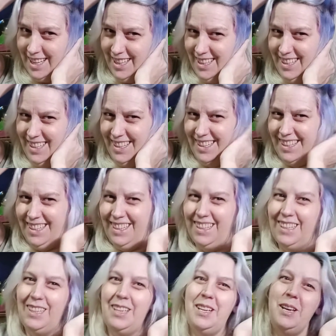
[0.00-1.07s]
But
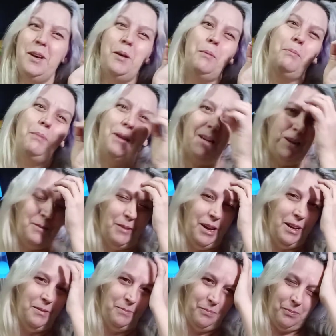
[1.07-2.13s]

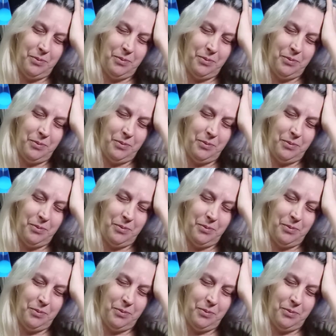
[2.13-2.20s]
anyway,